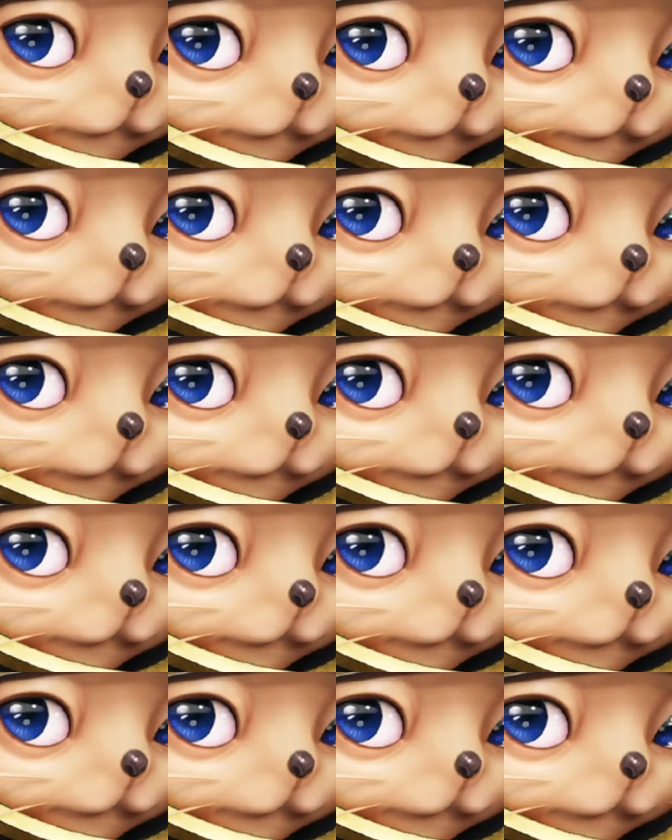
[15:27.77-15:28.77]
So we're now
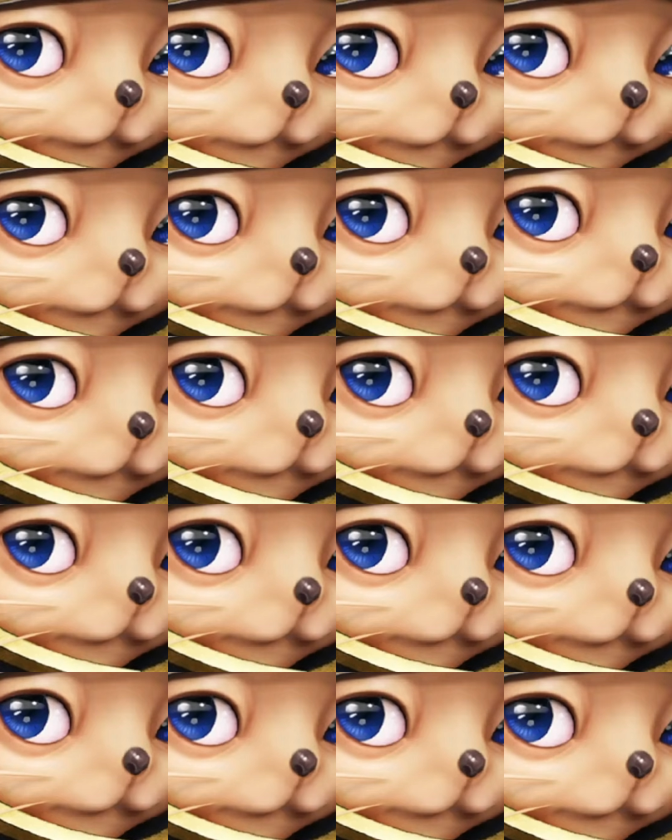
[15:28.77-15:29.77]
at 9
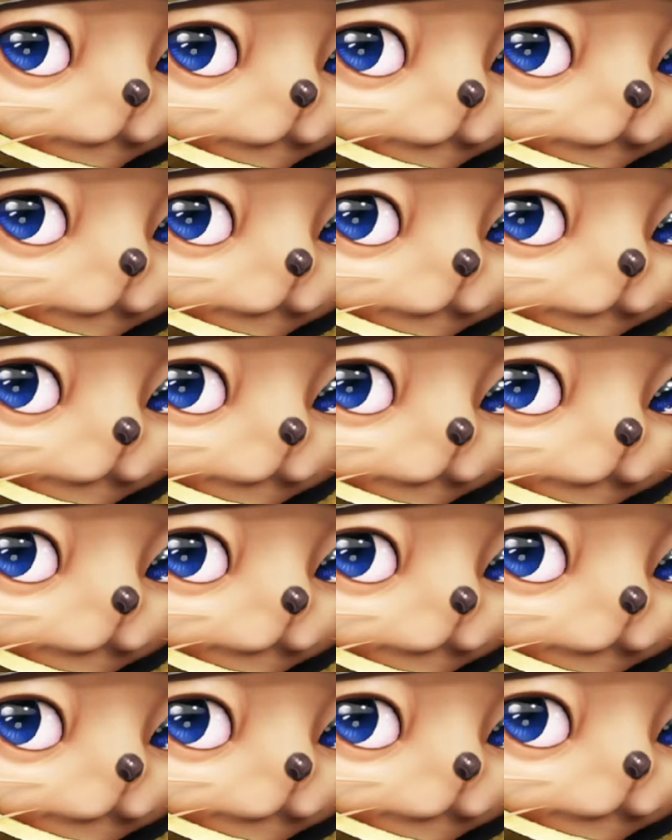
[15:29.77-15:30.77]
wins. Let's
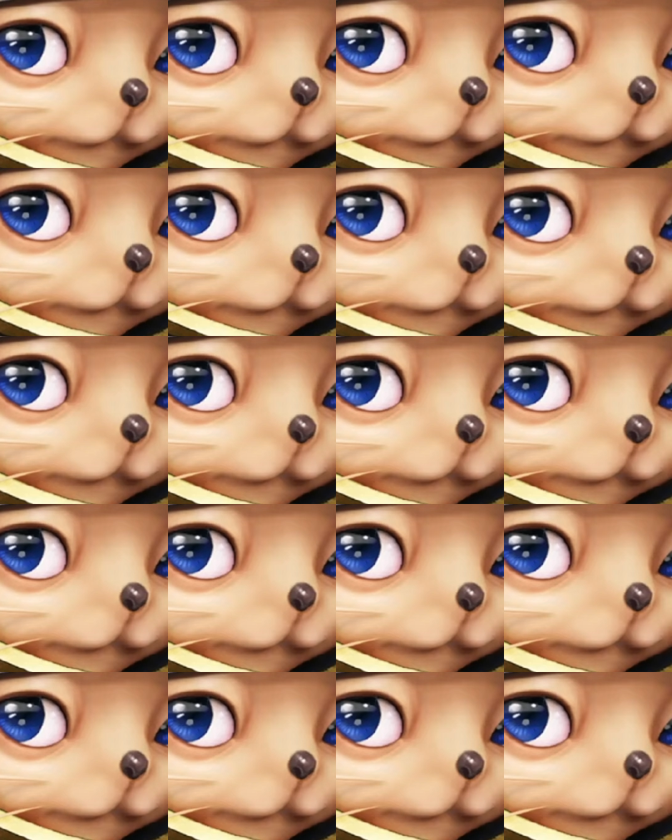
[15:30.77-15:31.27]
search.